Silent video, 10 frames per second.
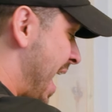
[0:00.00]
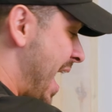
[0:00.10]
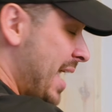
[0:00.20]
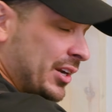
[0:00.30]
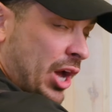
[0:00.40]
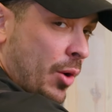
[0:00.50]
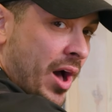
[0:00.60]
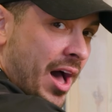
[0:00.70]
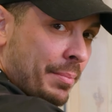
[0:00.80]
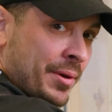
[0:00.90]
and go
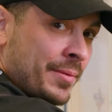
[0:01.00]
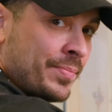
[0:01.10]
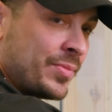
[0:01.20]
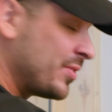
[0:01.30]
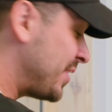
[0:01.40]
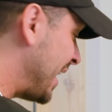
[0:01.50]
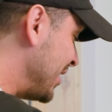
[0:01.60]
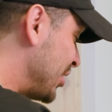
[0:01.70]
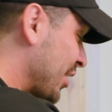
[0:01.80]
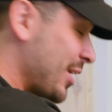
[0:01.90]
up. The
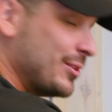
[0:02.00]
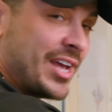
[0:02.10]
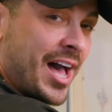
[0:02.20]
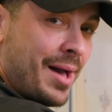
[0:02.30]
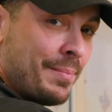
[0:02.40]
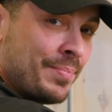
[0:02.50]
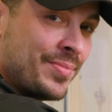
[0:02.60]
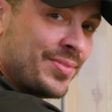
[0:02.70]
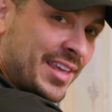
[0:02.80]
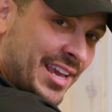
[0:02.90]
easier it goes
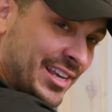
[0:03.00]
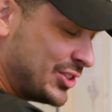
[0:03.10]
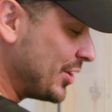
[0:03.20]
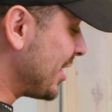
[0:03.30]
up, the easier it